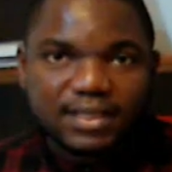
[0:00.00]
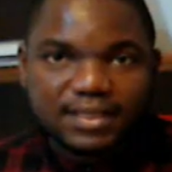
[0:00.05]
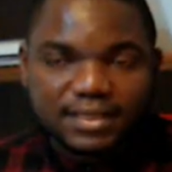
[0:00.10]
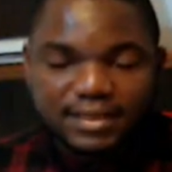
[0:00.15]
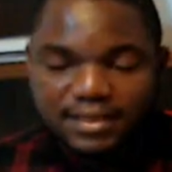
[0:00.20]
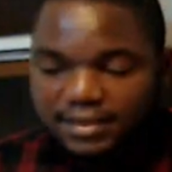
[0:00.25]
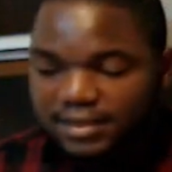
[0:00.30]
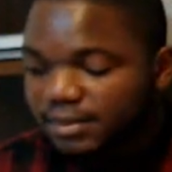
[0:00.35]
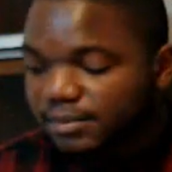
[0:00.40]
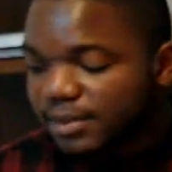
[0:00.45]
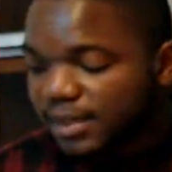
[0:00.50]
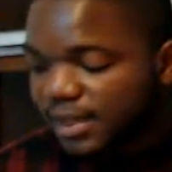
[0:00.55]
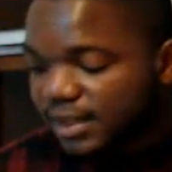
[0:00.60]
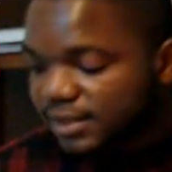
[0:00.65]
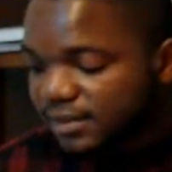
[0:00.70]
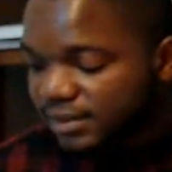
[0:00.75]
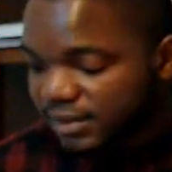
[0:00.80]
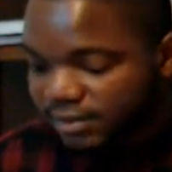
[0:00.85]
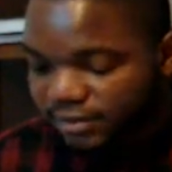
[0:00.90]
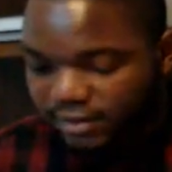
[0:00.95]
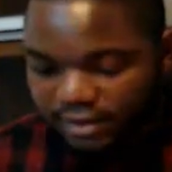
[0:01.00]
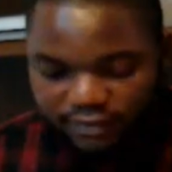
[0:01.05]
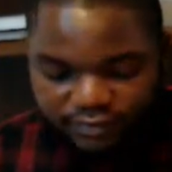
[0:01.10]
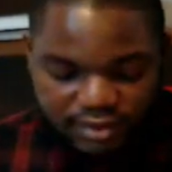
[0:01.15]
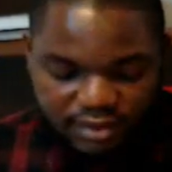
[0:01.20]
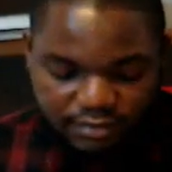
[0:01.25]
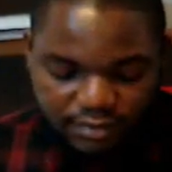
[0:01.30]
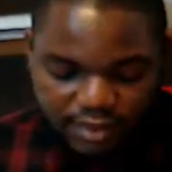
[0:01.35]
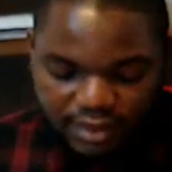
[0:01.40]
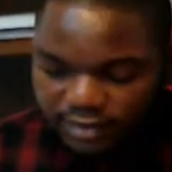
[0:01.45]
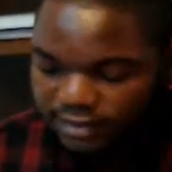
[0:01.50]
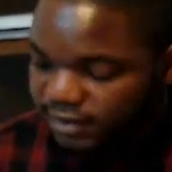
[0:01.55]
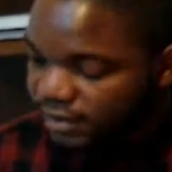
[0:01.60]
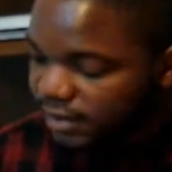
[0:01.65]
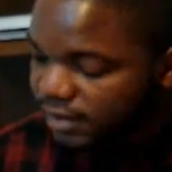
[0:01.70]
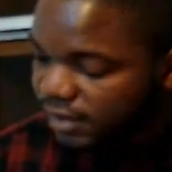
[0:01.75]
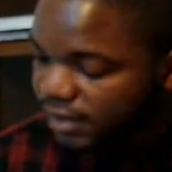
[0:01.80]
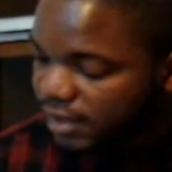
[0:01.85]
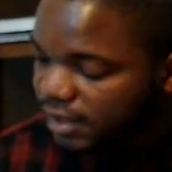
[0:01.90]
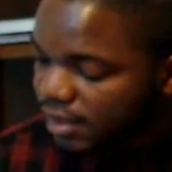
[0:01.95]
same, and they're going to give you the same answer.
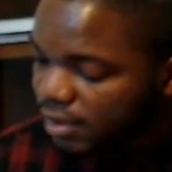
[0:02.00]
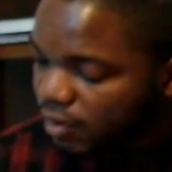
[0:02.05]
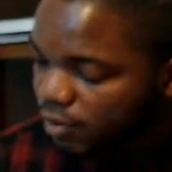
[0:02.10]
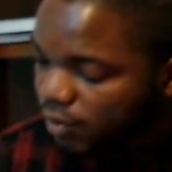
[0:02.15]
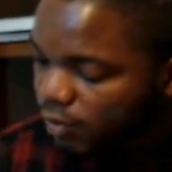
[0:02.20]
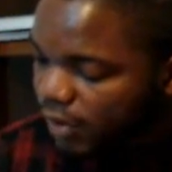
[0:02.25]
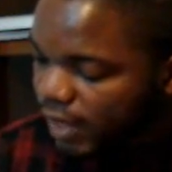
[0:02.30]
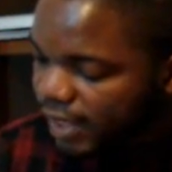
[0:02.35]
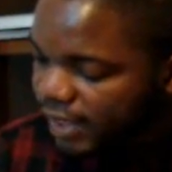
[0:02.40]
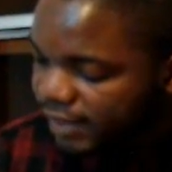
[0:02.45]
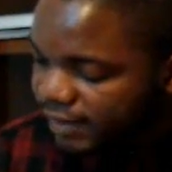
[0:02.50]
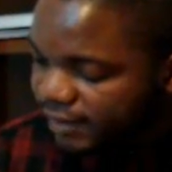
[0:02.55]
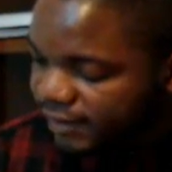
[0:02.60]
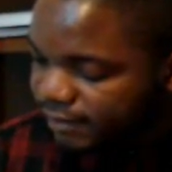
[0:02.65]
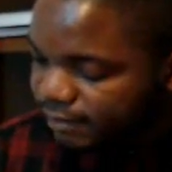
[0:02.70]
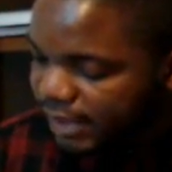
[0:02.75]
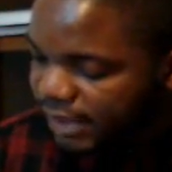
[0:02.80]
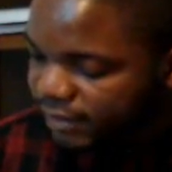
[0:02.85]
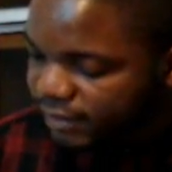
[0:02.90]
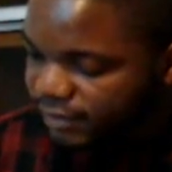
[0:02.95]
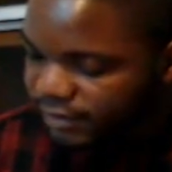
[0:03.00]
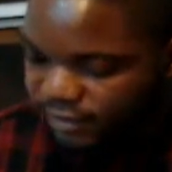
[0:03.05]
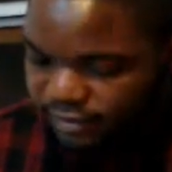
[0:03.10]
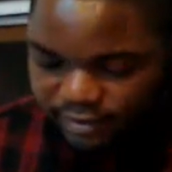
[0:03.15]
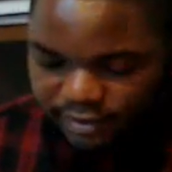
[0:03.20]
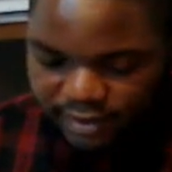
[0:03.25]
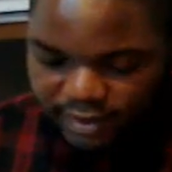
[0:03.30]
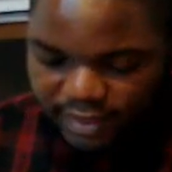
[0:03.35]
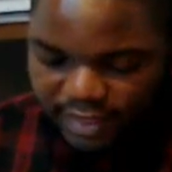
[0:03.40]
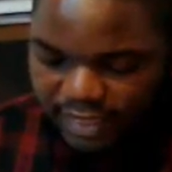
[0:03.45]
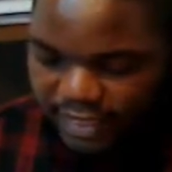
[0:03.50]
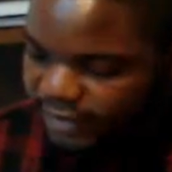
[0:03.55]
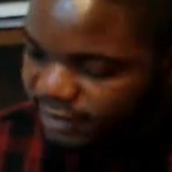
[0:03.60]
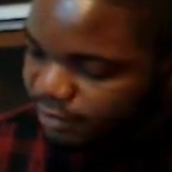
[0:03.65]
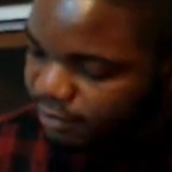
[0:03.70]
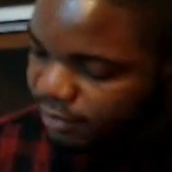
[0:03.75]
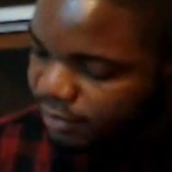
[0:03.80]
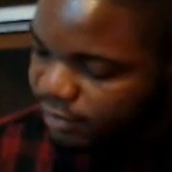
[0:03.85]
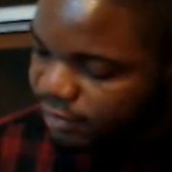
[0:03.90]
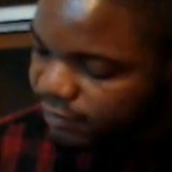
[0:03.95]
Y is minus 3x
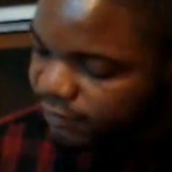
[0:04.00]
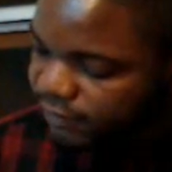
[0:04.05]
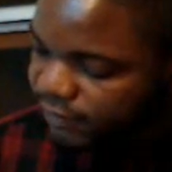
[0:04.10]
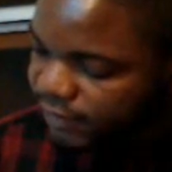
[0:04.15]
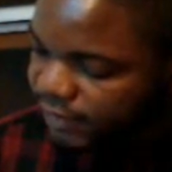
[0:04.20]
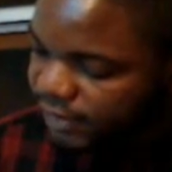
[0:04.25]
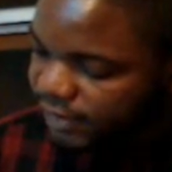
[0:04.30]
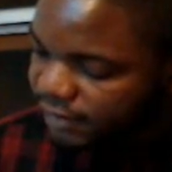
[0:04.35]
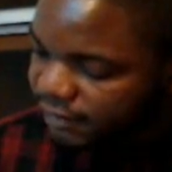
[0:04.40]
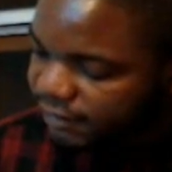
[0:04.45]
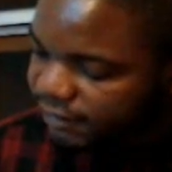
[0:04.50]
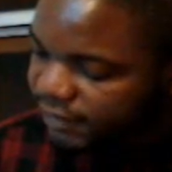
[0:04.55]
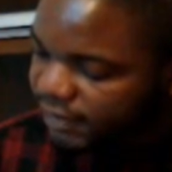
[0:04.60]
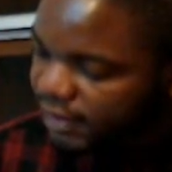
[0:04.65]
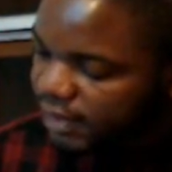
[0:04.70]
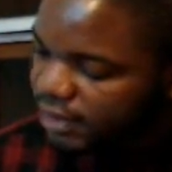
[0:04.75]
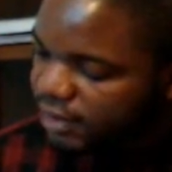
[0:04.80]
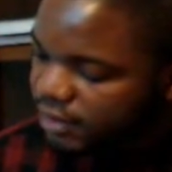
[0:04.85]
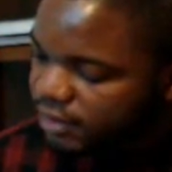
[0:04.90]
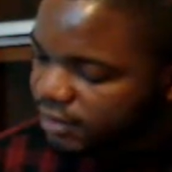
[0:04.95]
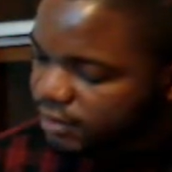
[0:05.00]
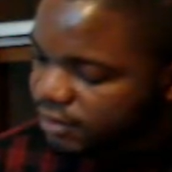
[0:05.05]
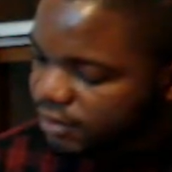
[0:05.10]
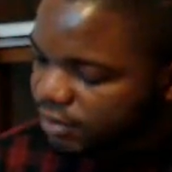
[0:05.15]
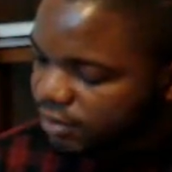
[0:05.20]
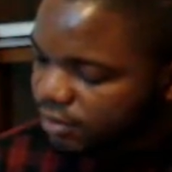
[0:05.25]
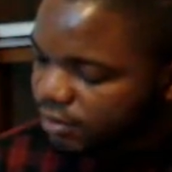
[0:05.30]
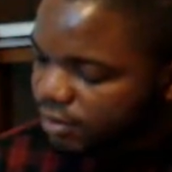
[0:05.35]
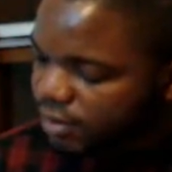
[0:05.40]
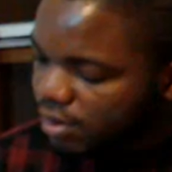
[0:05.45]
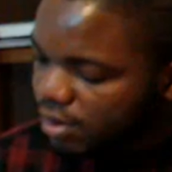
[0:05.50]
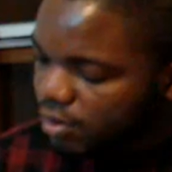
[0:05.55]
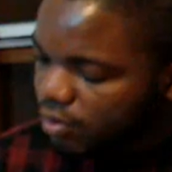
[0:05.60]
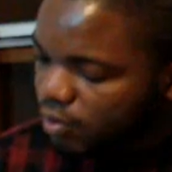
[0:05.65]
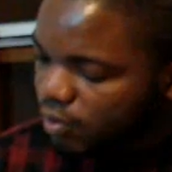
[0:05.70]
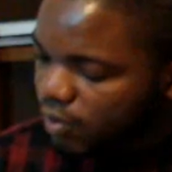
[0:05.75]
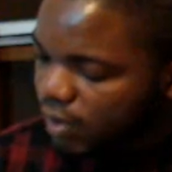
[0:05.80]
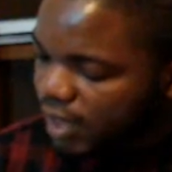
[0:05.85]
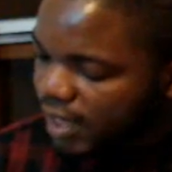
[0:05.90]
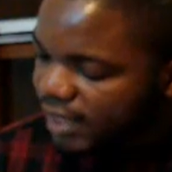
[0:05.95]
plus 5, so
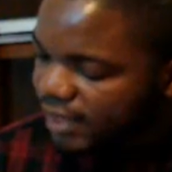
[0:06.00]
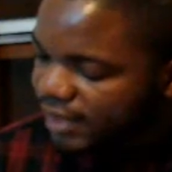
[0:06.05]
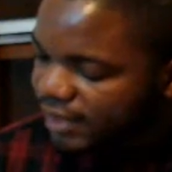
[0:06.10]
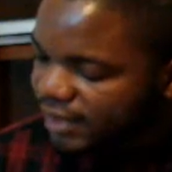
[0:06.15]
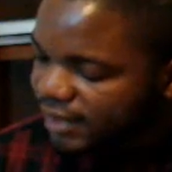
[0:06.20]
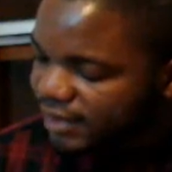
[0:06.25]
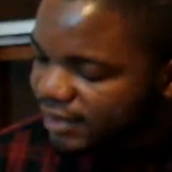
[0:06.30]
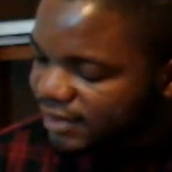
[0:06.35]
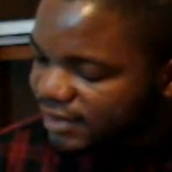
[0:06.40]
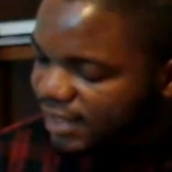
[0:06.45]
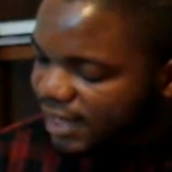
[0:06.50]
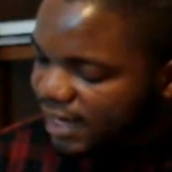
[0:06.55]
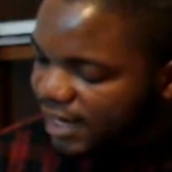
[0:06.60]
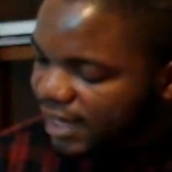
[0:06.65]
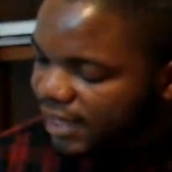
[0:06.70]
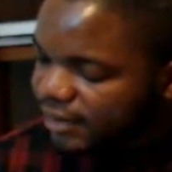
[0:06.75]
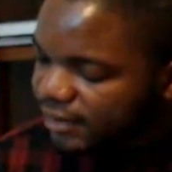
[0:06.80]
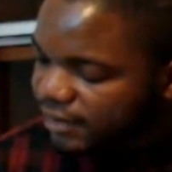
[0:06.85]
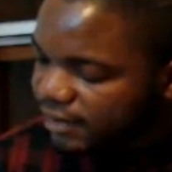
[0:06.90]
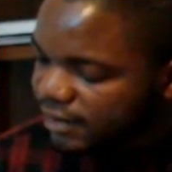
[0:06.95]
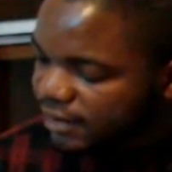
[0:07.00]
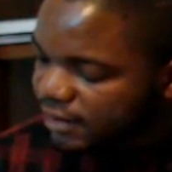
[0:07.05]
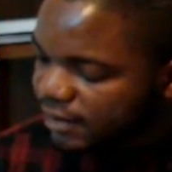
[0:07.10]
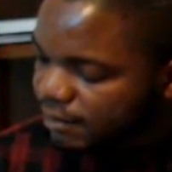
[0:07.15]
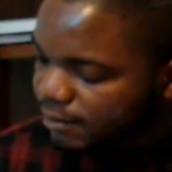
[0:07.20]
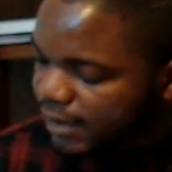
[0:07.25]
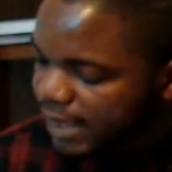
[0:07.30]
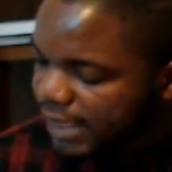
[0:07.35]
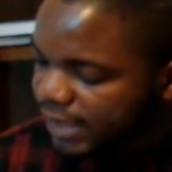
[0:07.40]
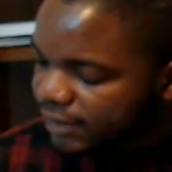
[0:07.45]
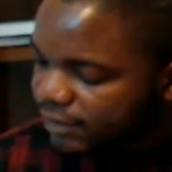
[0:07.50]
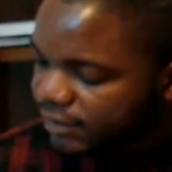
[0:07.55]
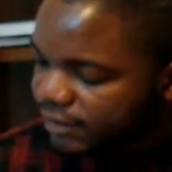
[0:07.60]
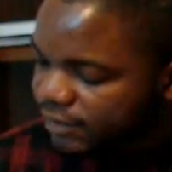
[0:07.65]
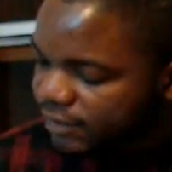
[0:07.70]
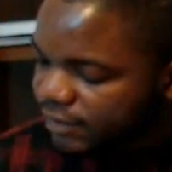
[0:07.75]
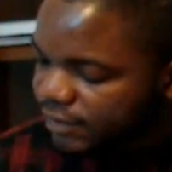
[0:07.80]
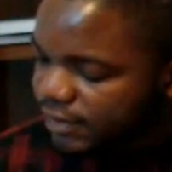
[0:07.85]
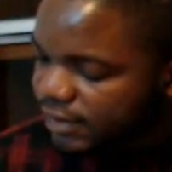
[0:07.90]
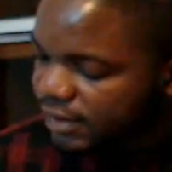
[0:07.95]
y is either minus
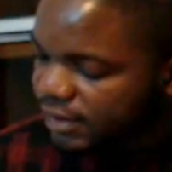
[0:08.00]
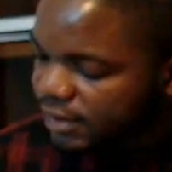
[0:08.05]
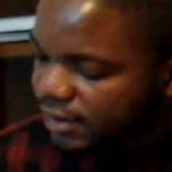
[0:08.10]
3